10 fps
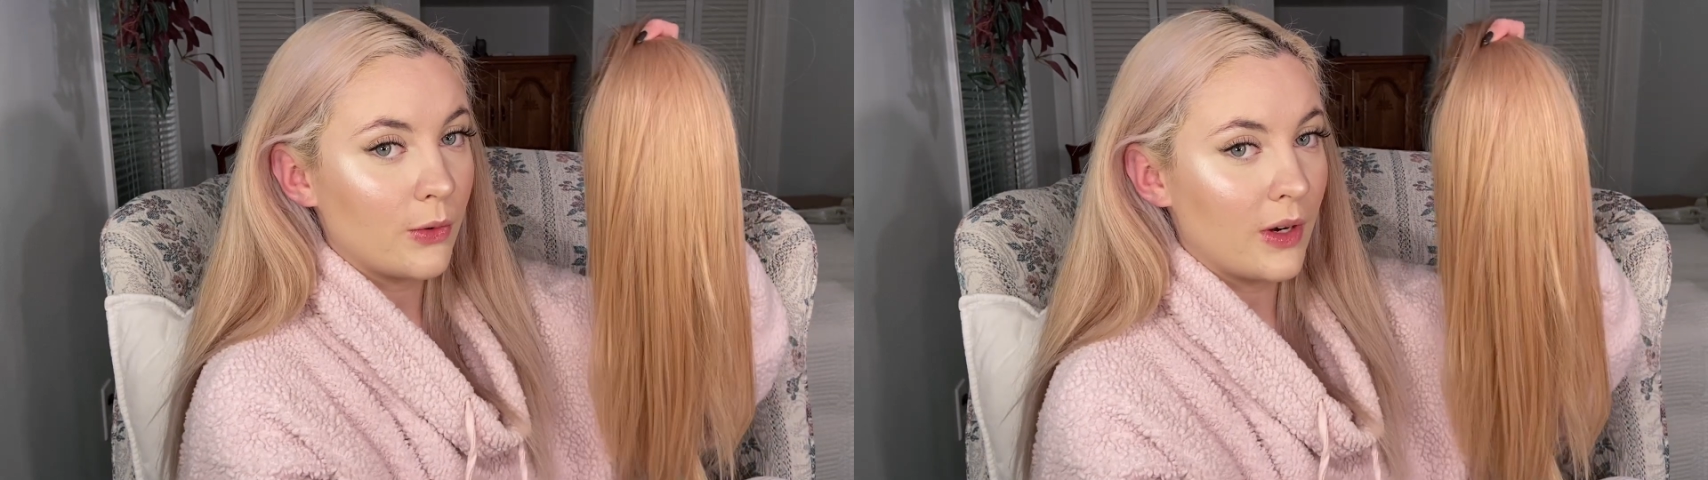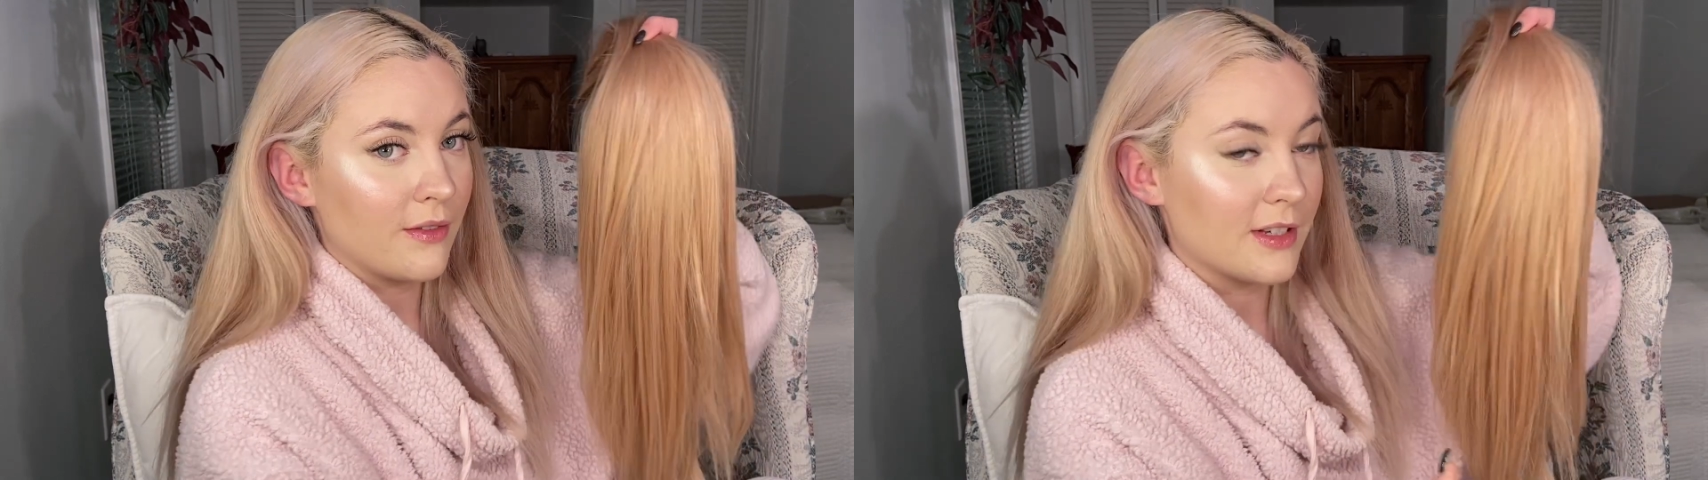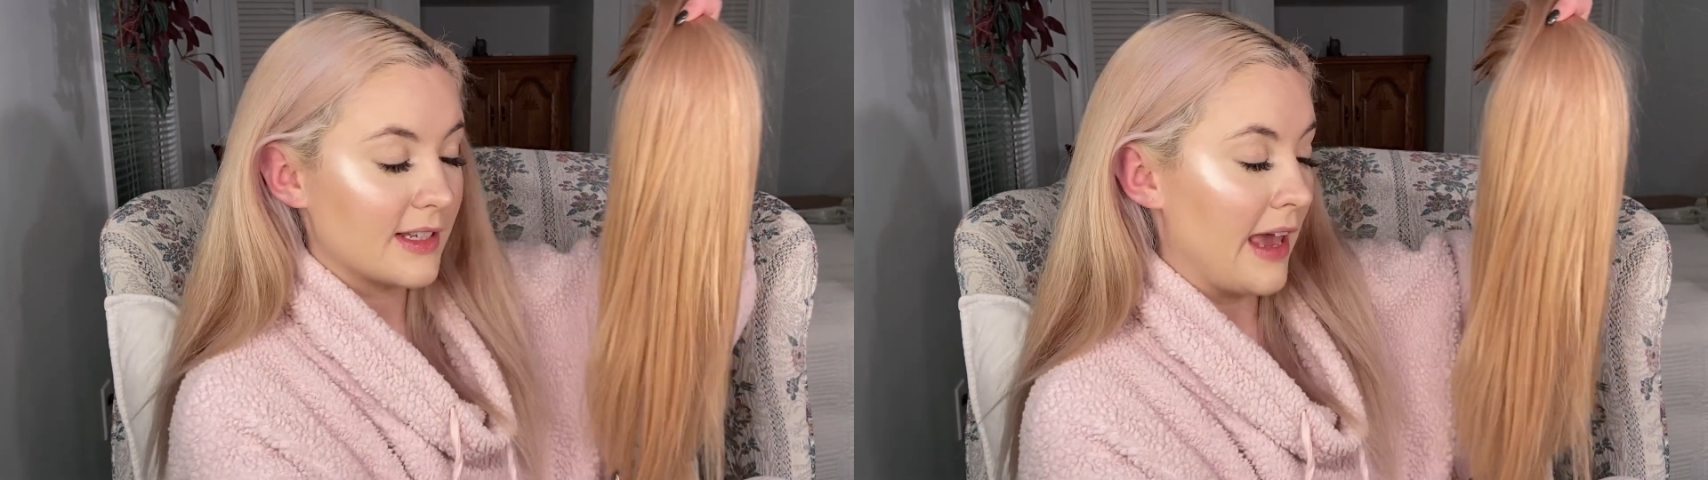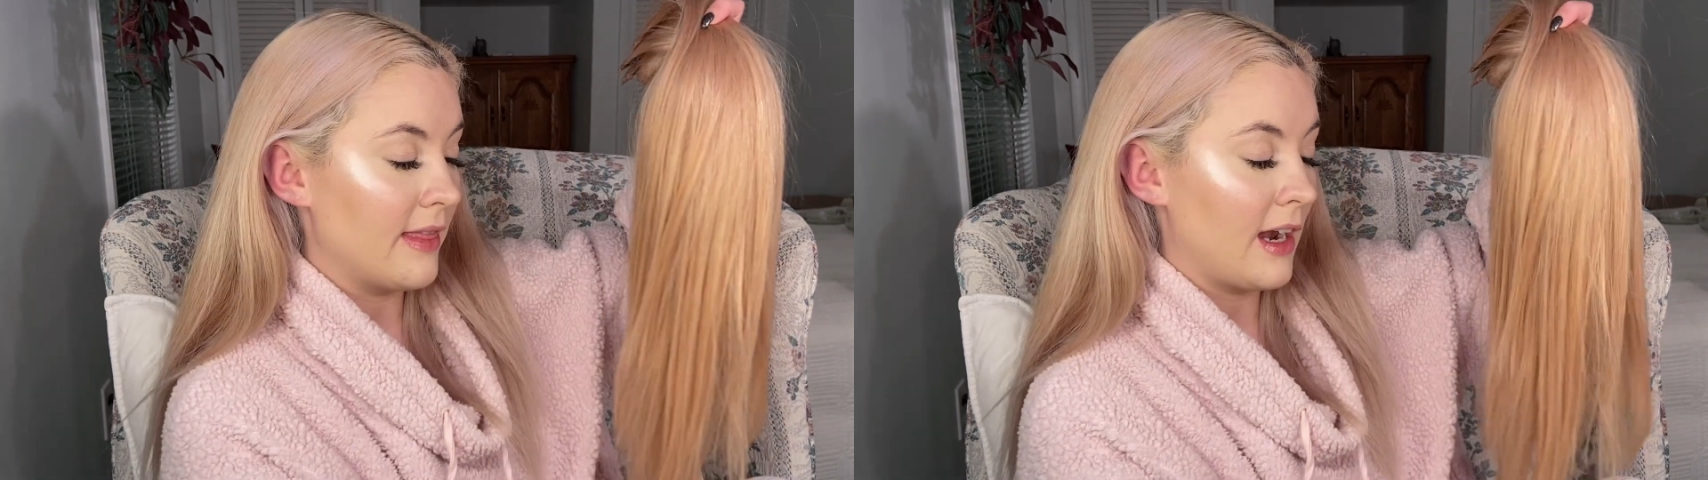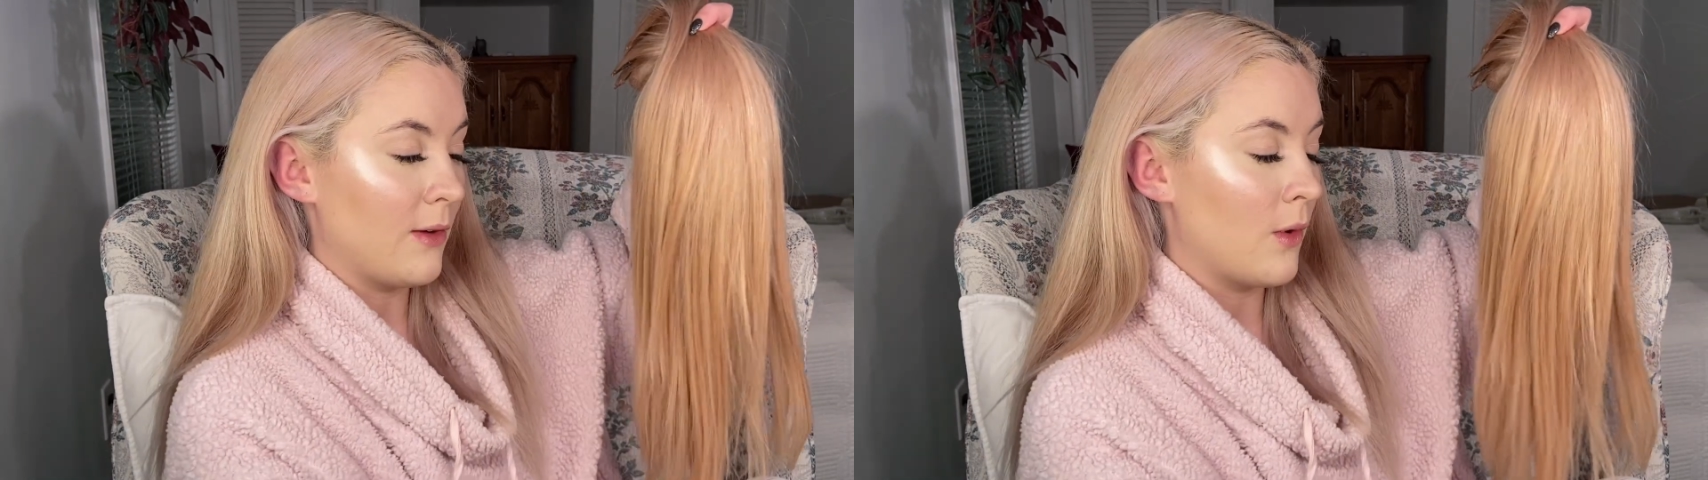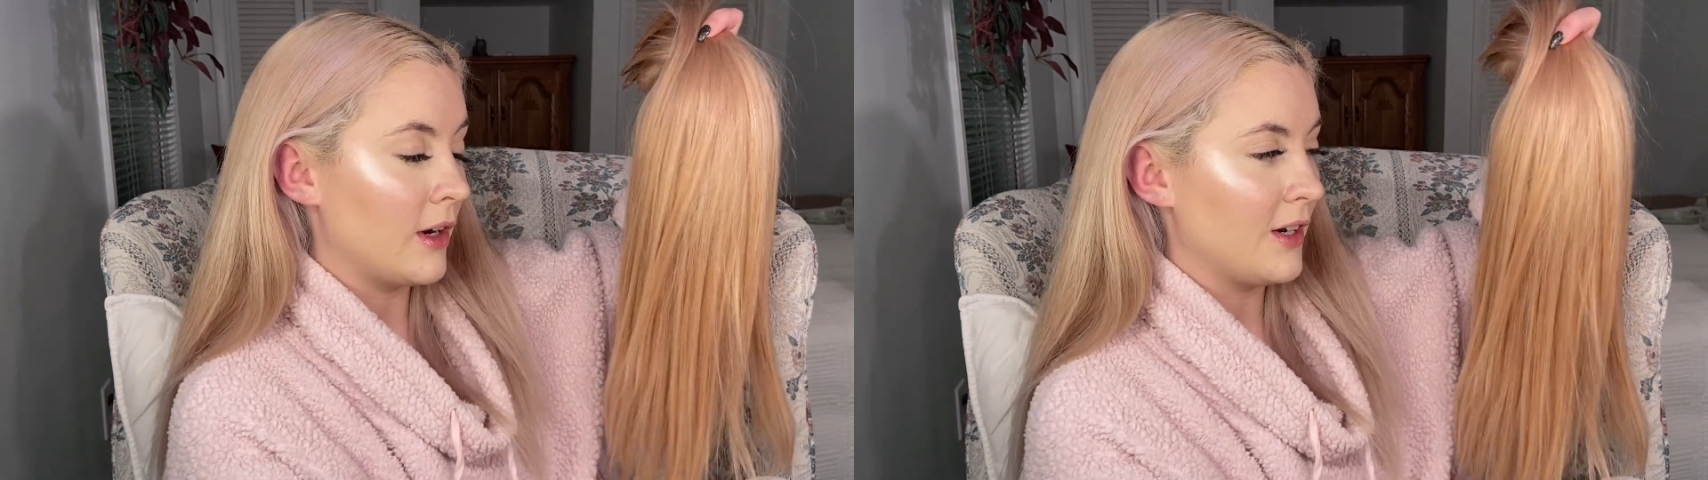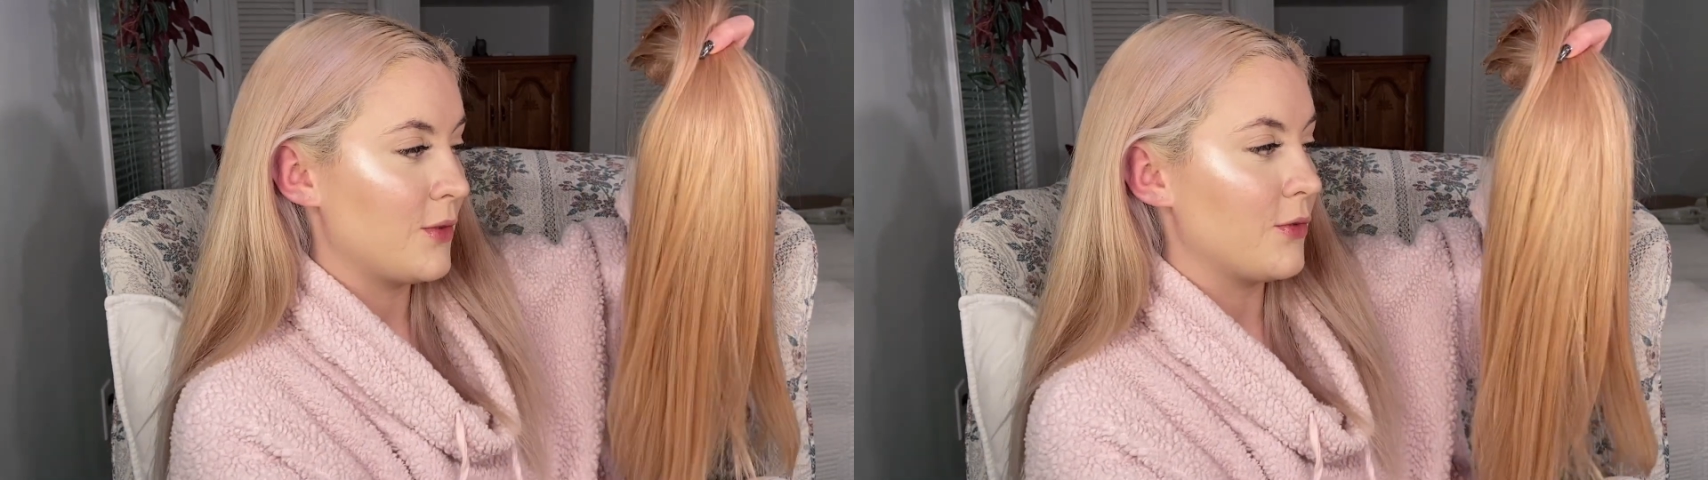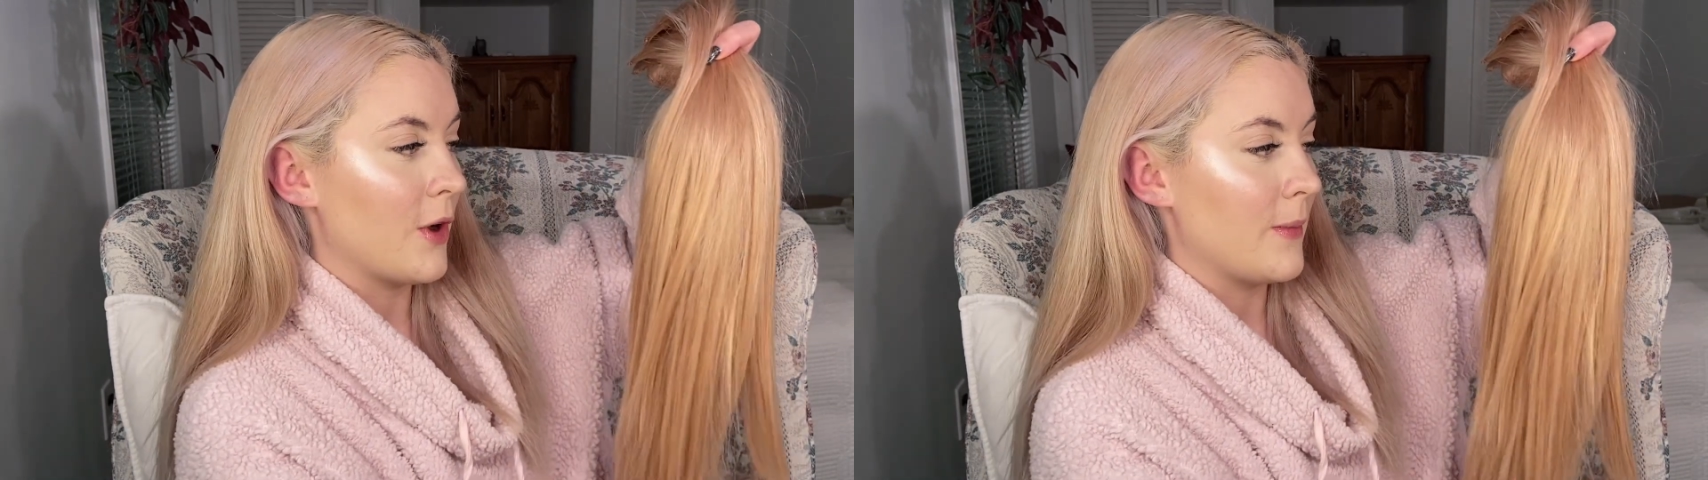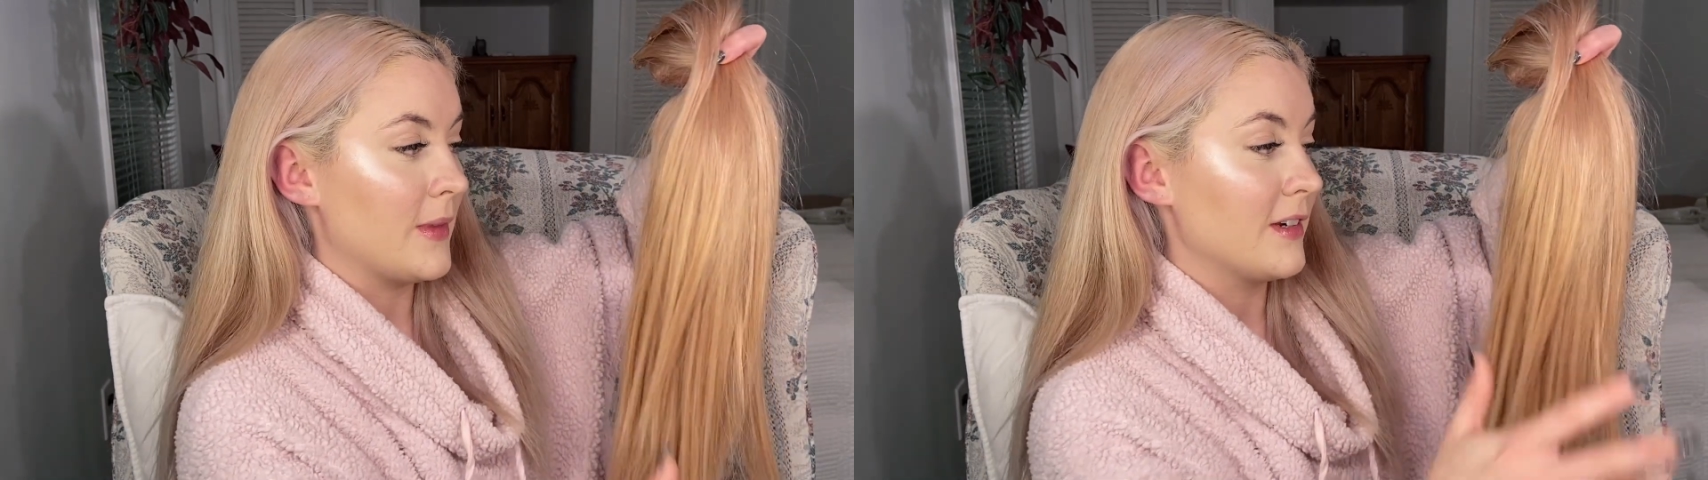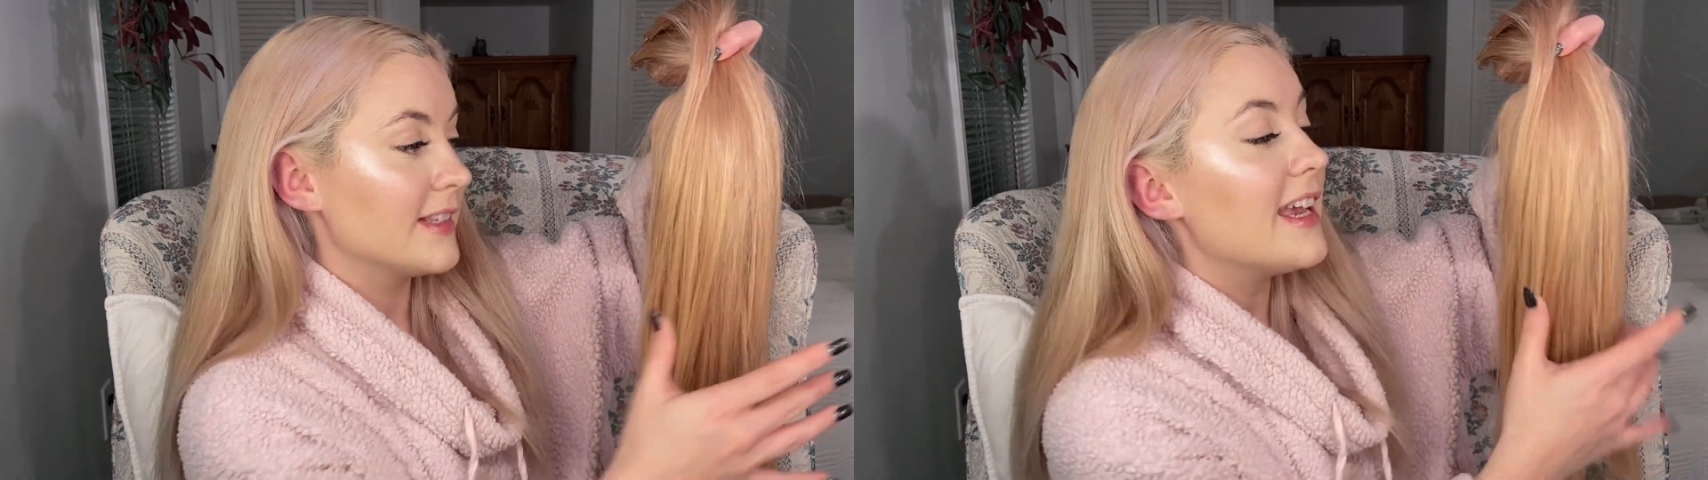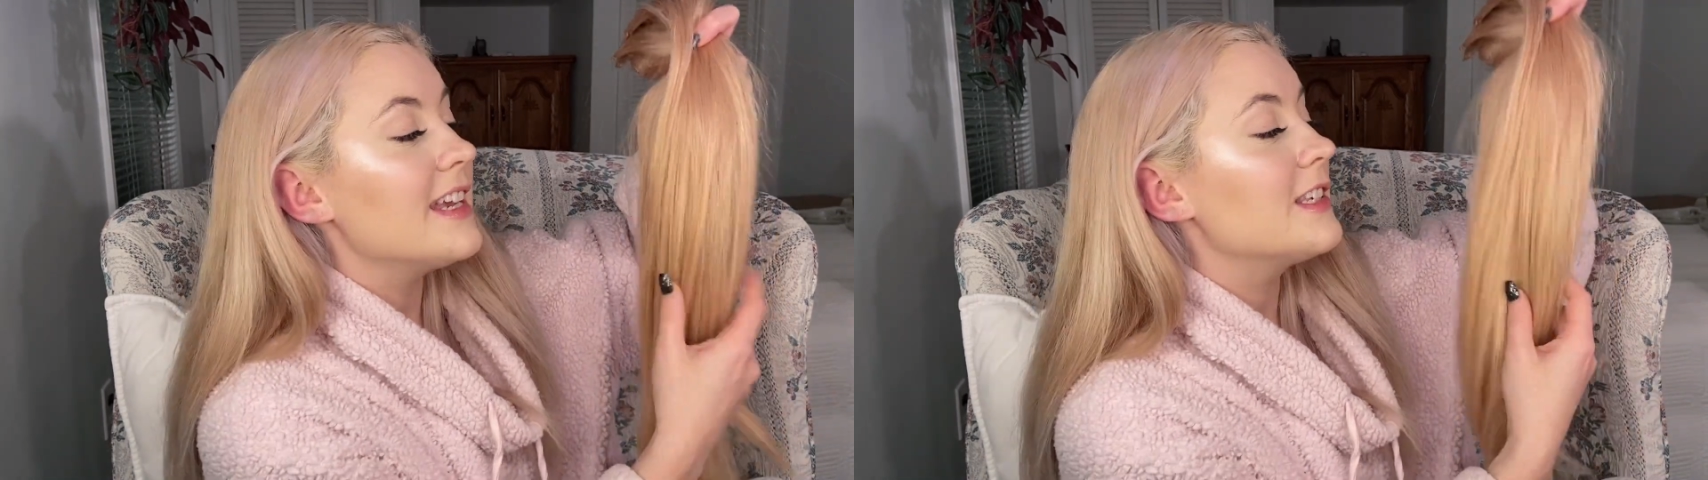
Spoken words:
whatever set that I wanted from their site.